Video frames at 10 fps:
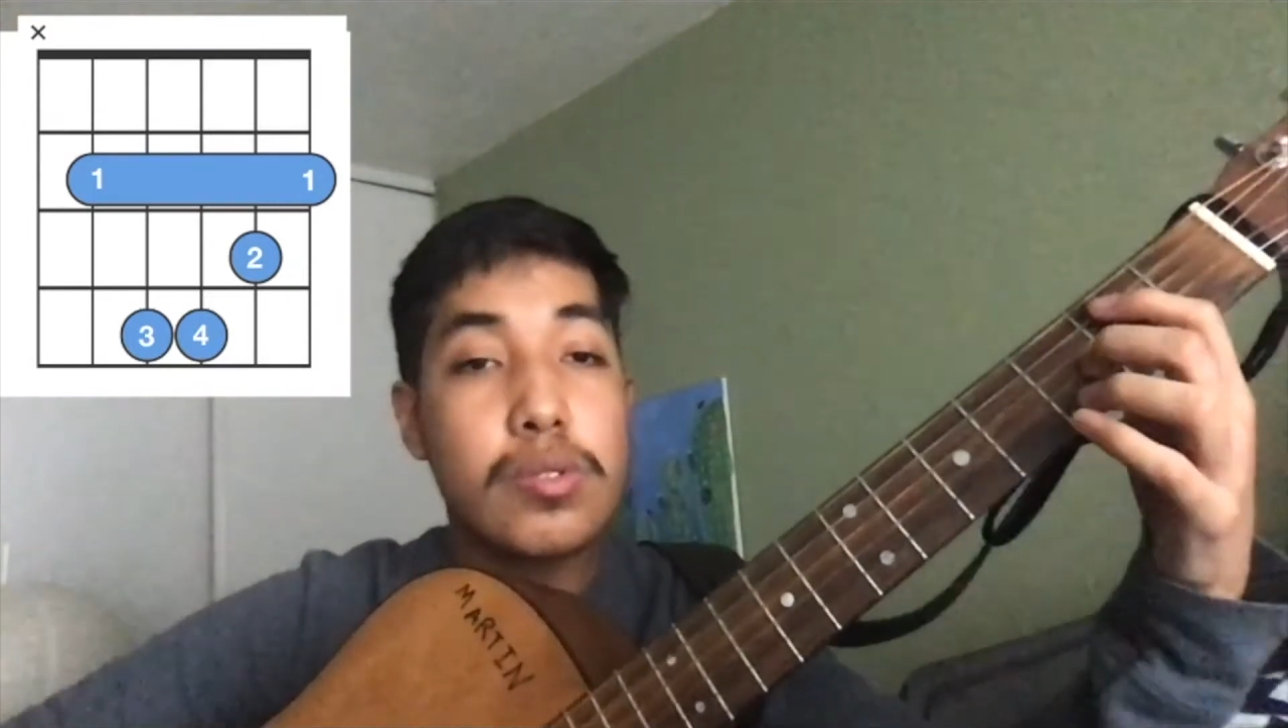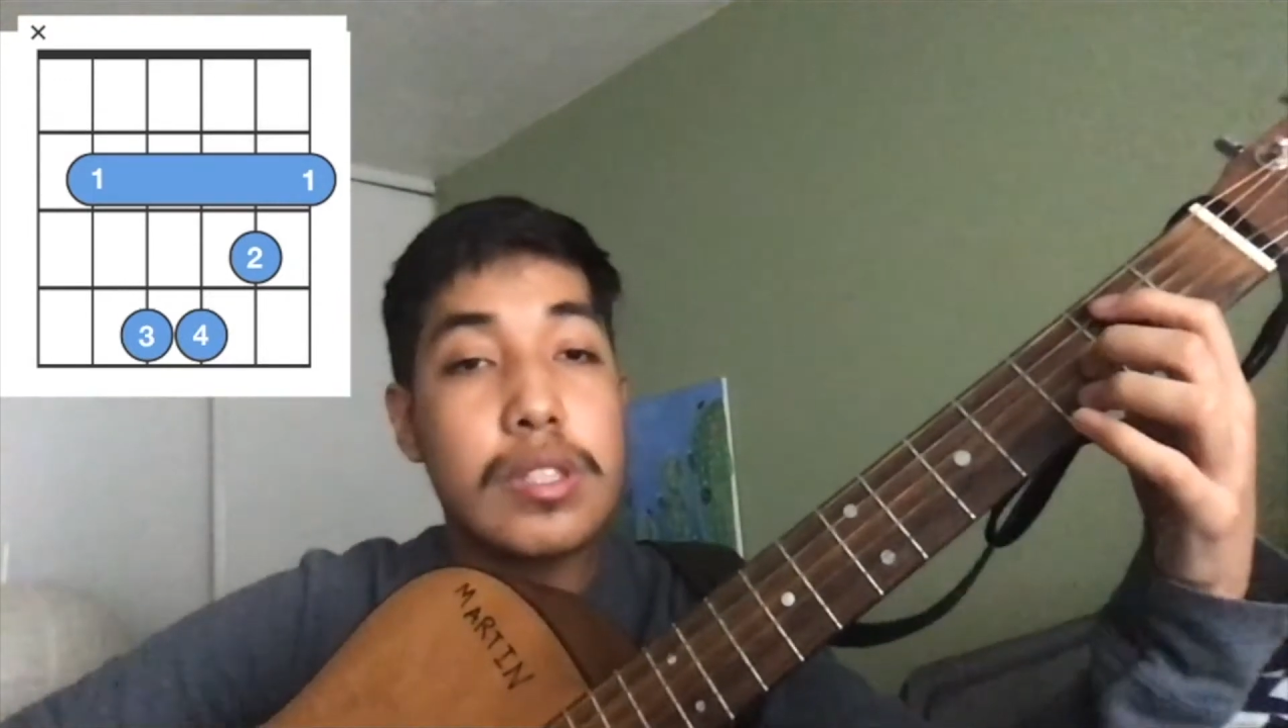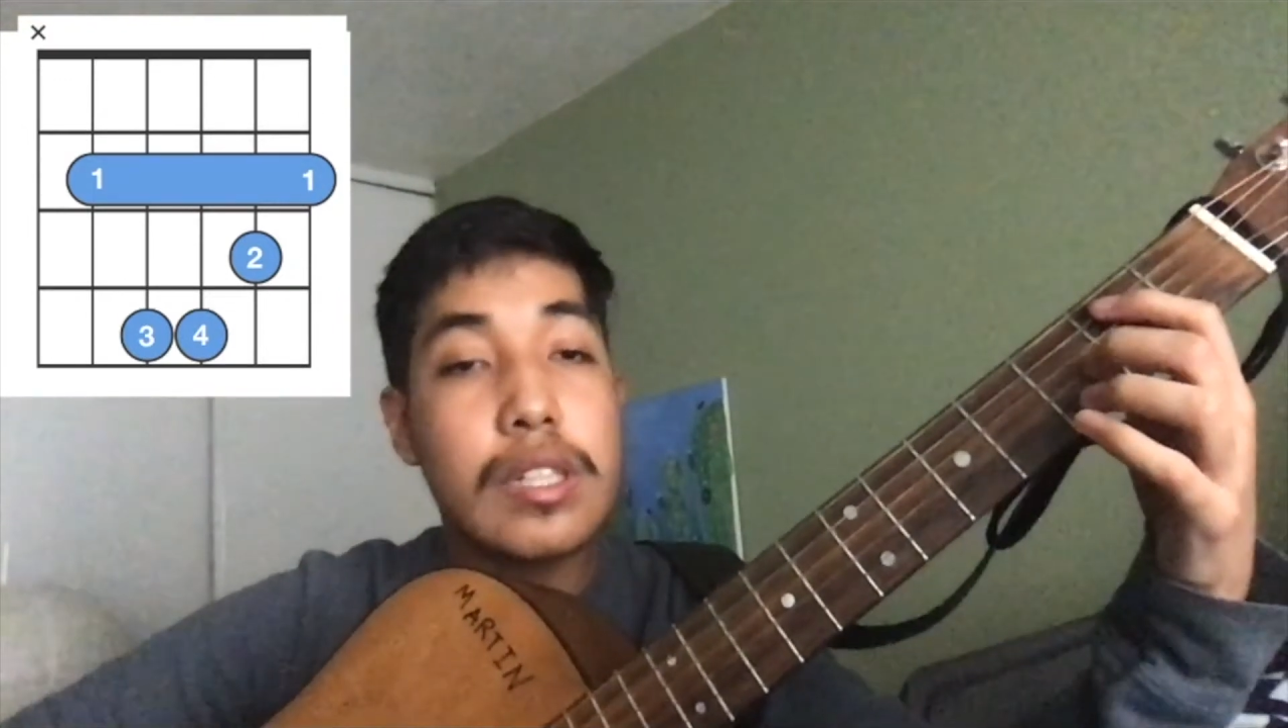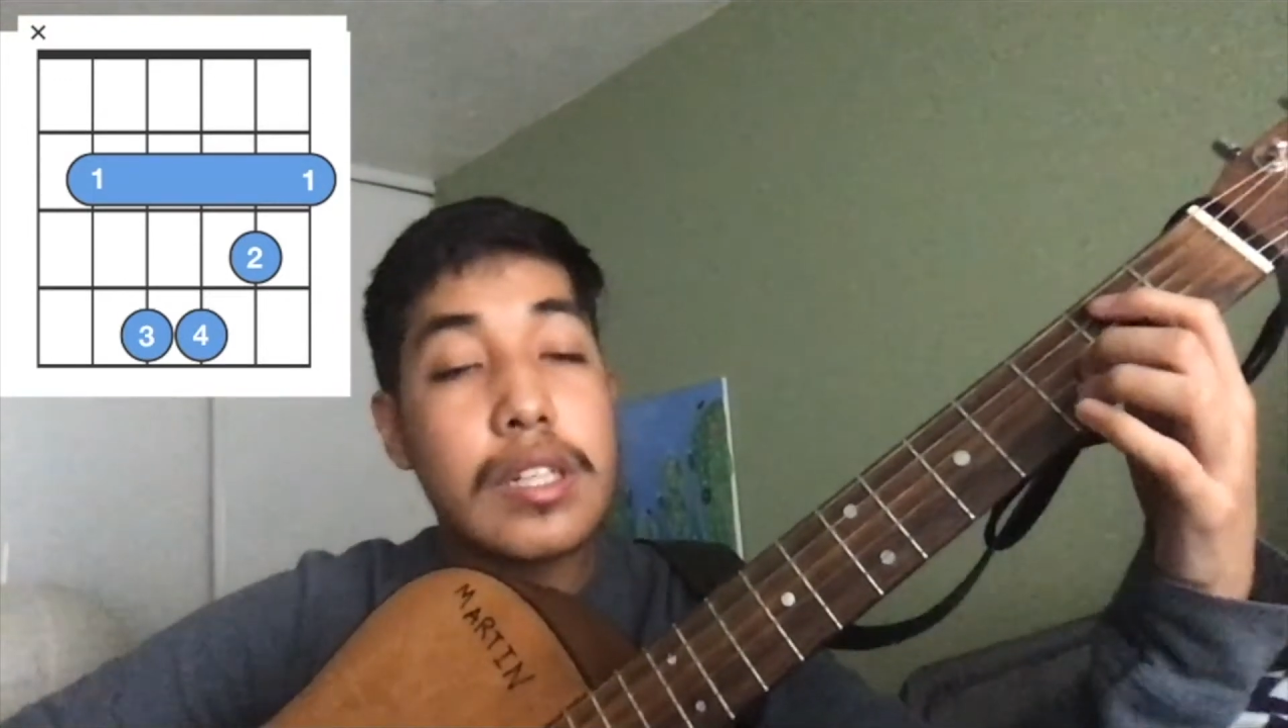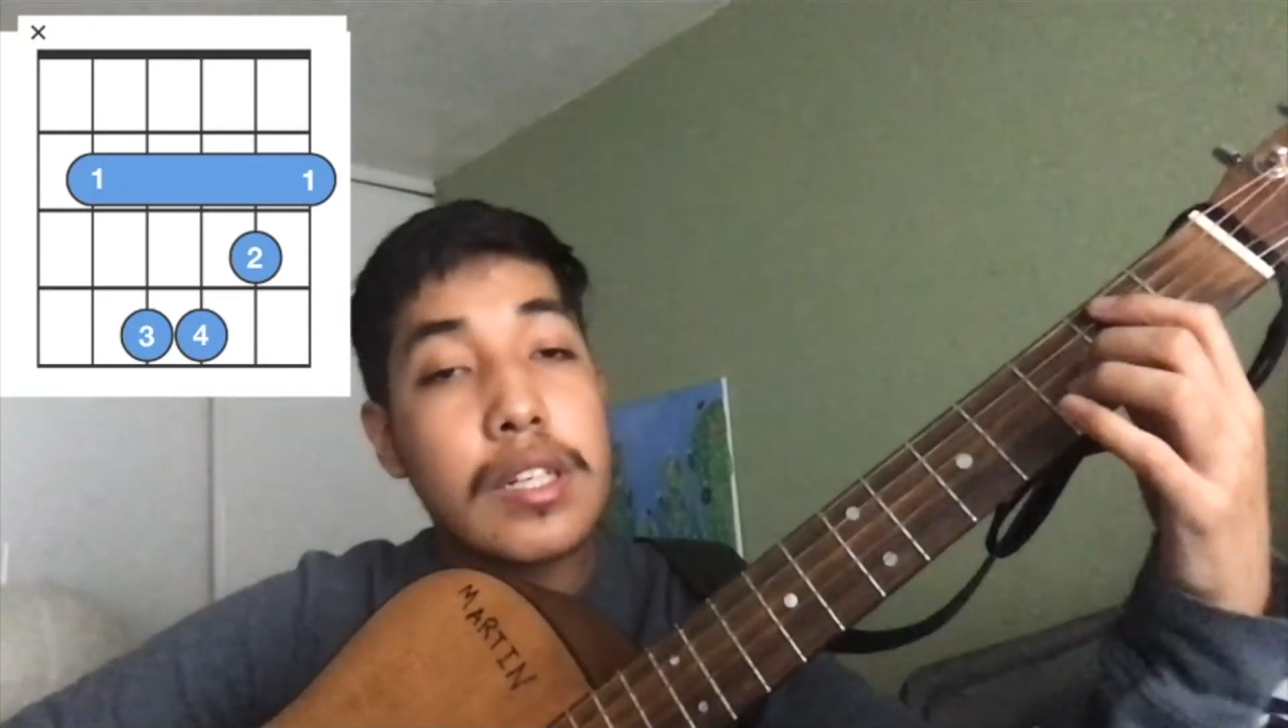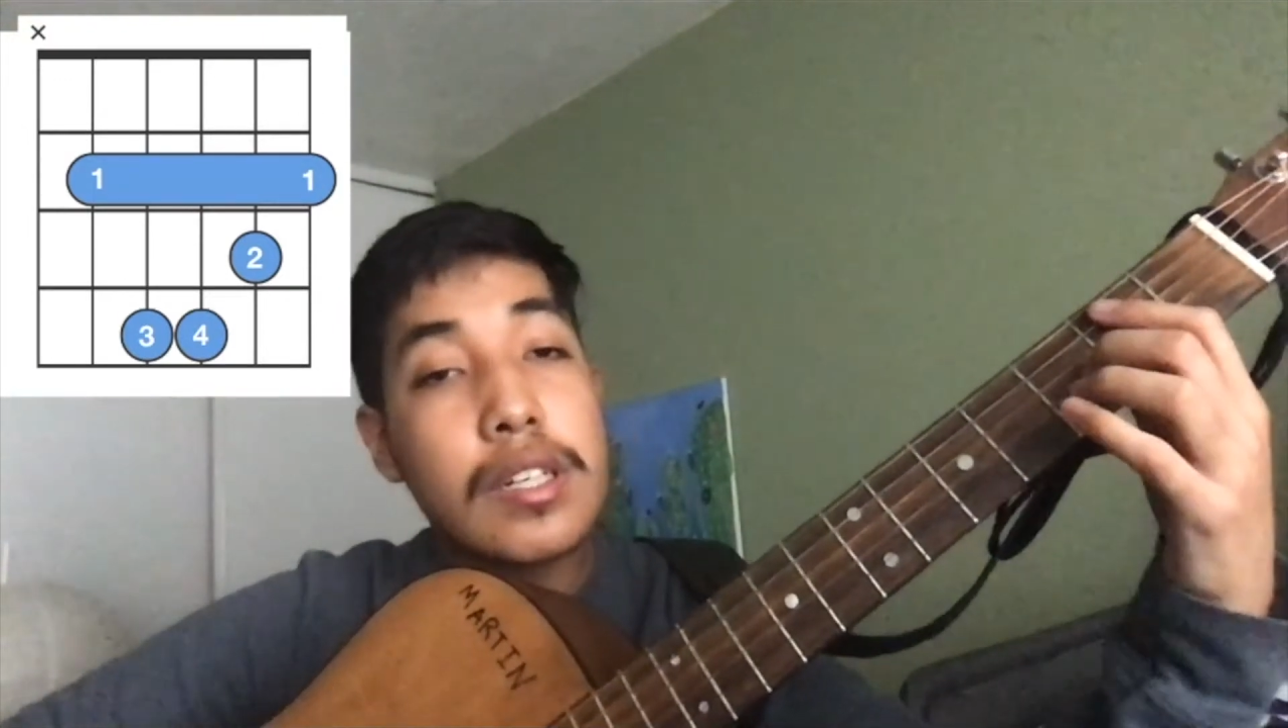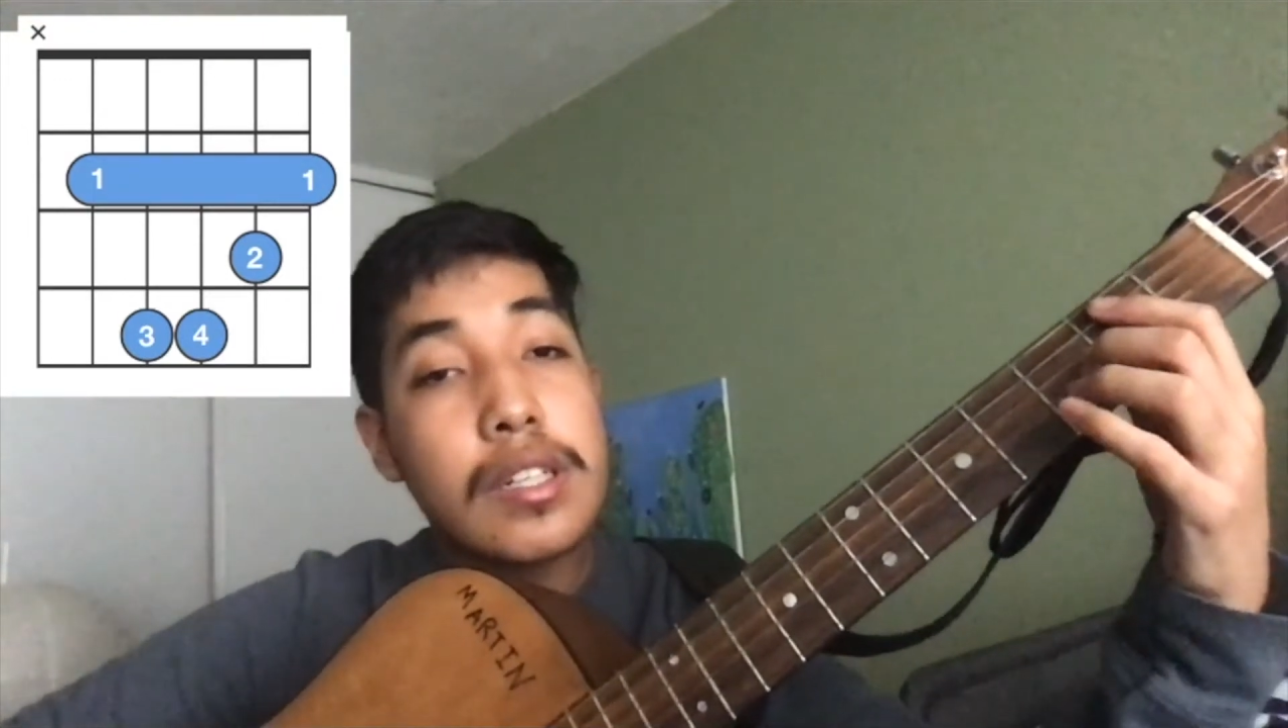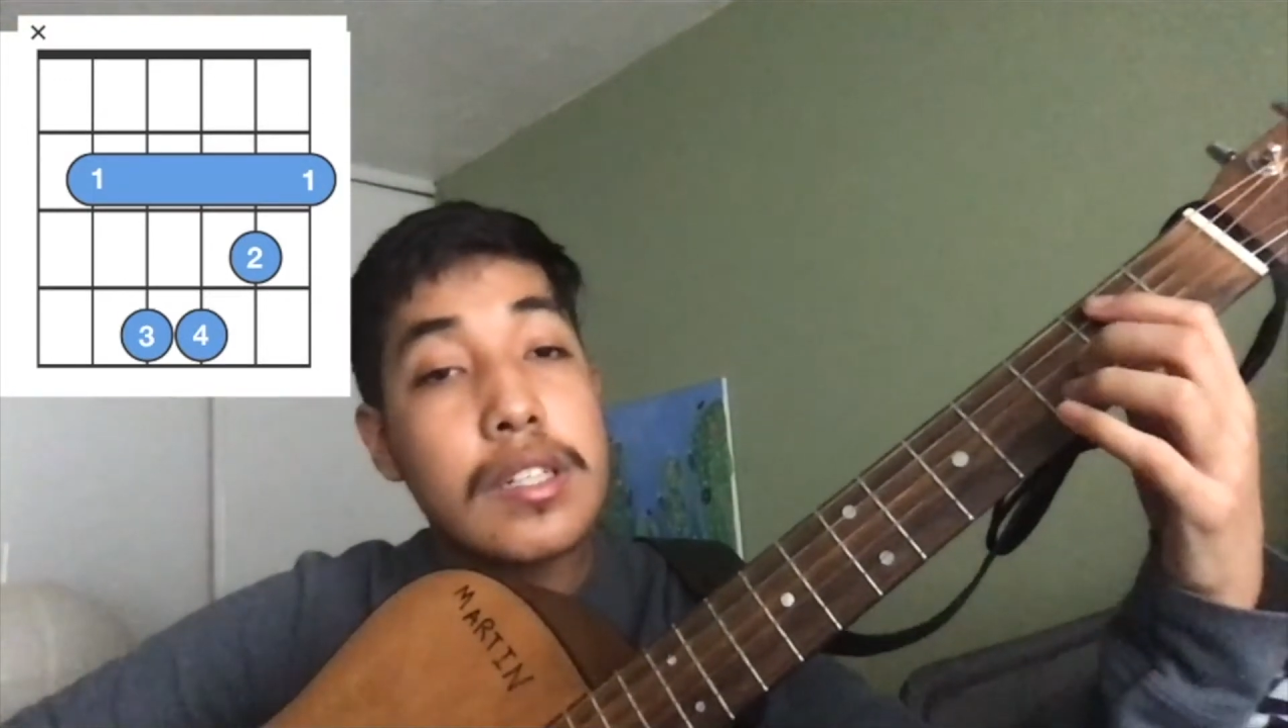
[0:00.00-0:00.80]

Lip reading: the